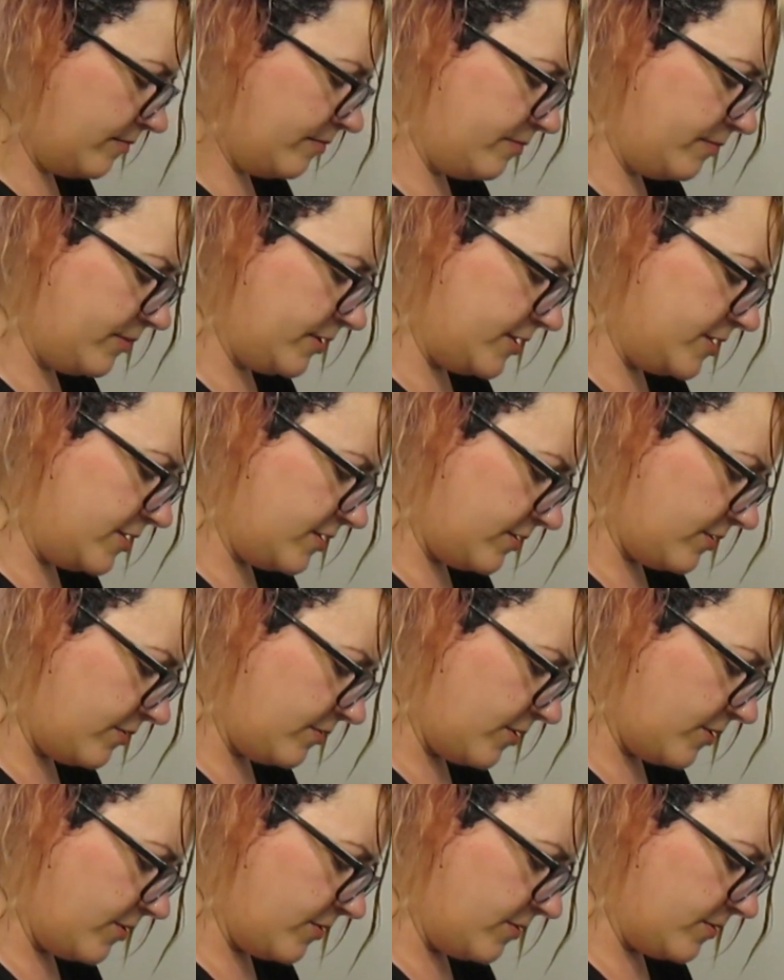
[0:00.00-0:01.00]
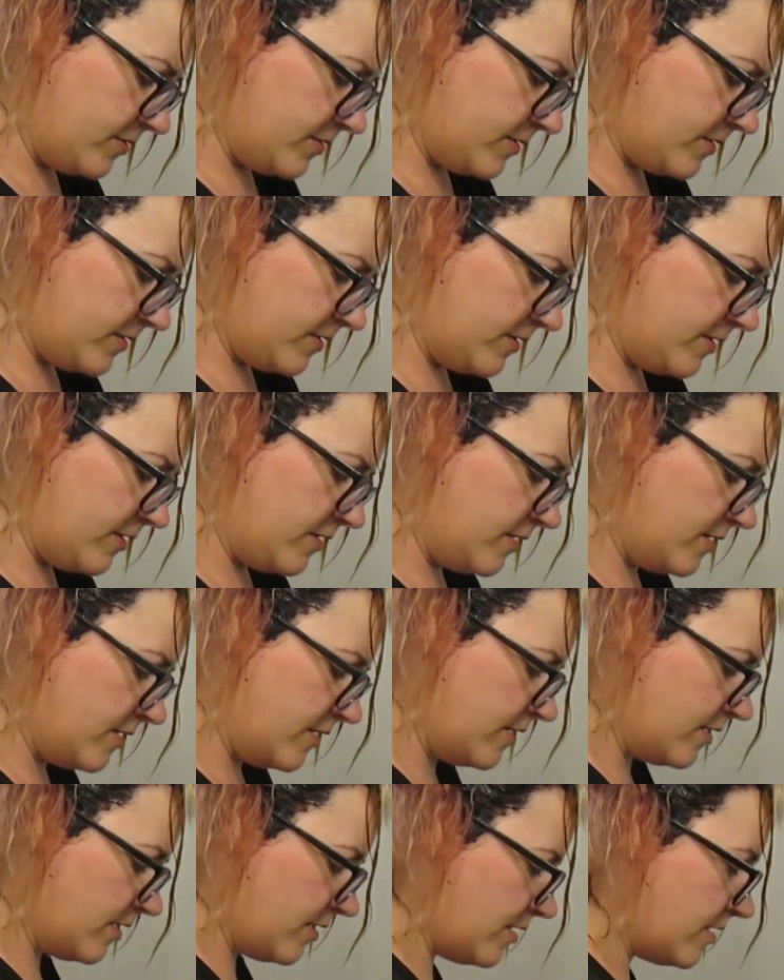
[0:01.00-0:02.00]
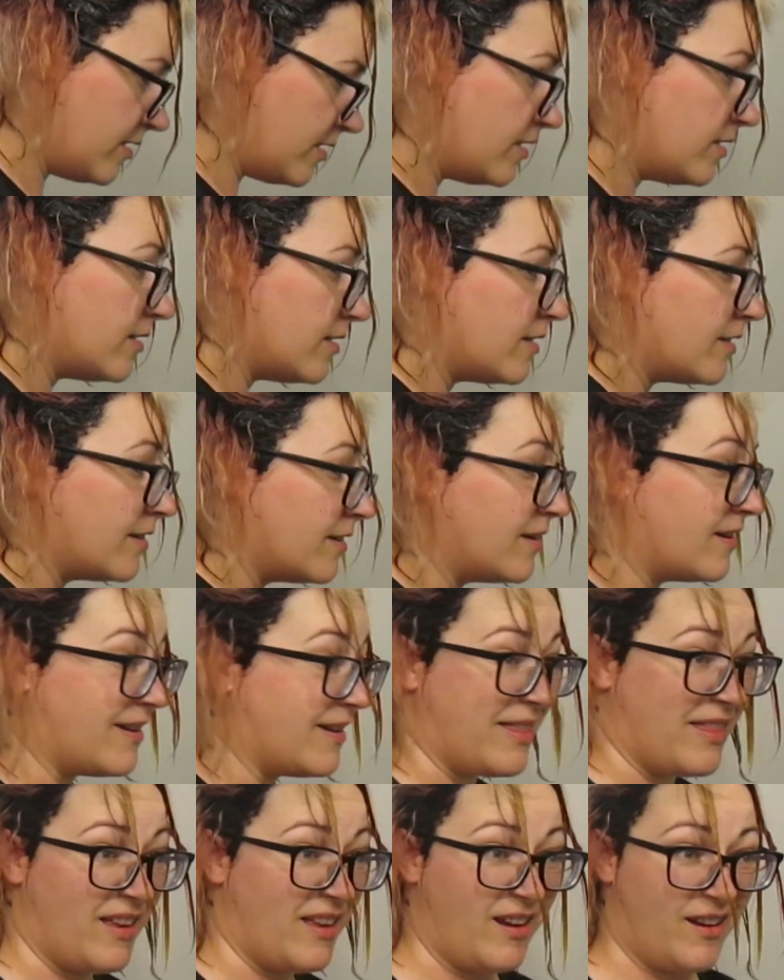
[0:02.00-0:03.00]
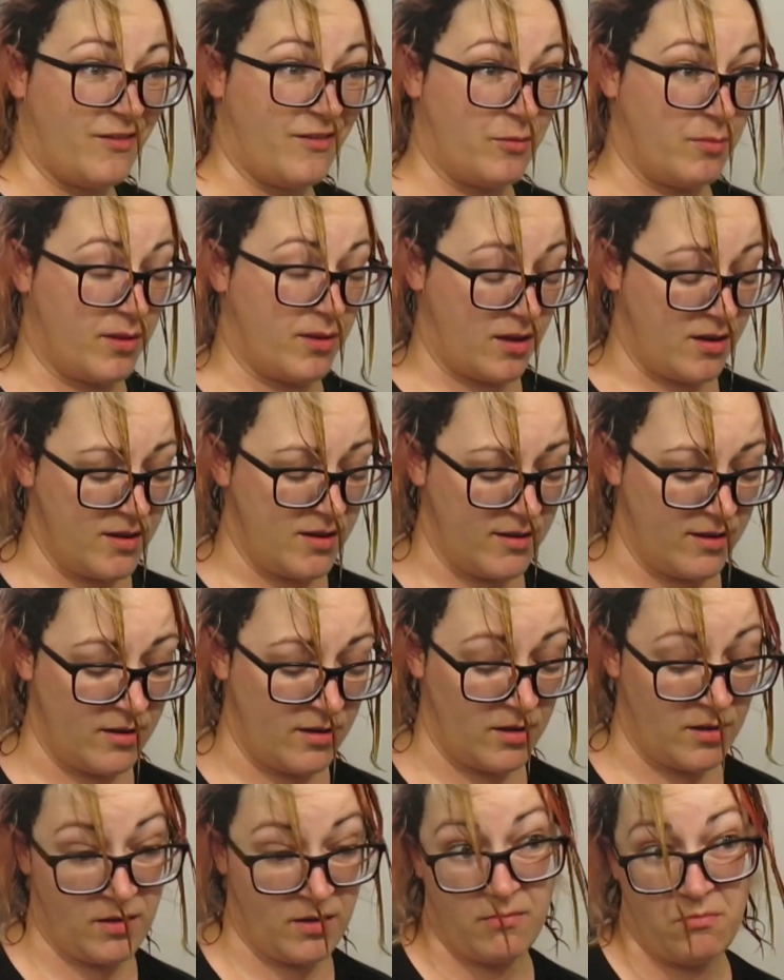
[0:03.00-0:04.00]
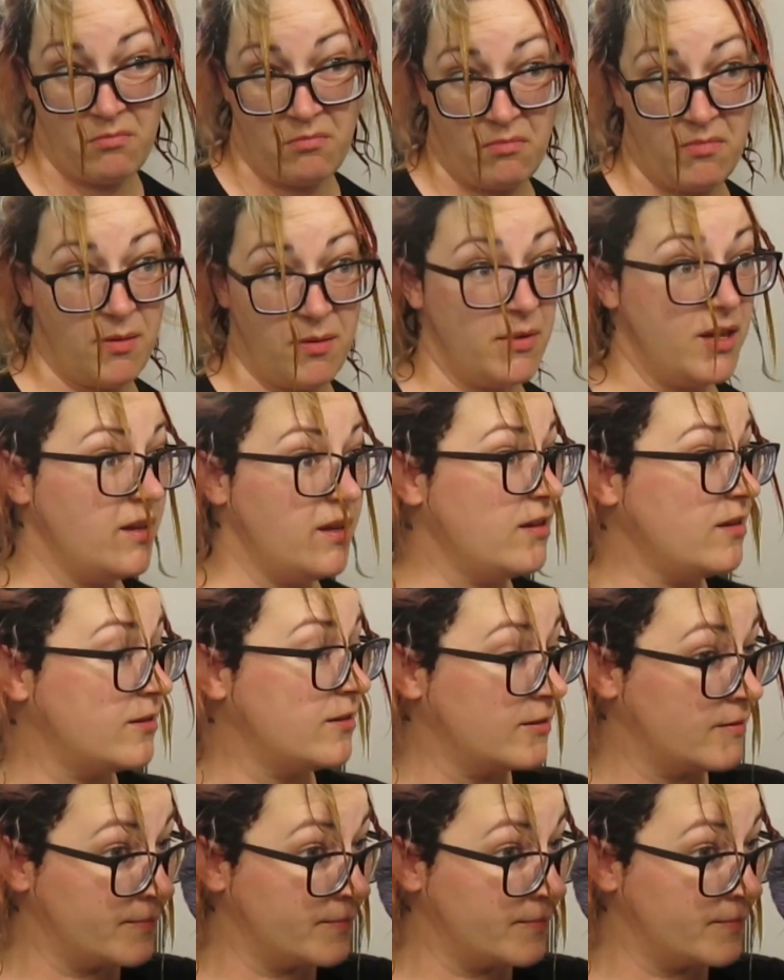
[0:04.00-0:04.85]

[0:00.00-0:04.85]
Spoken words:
bleach the roots, and then have a blonde, maybe.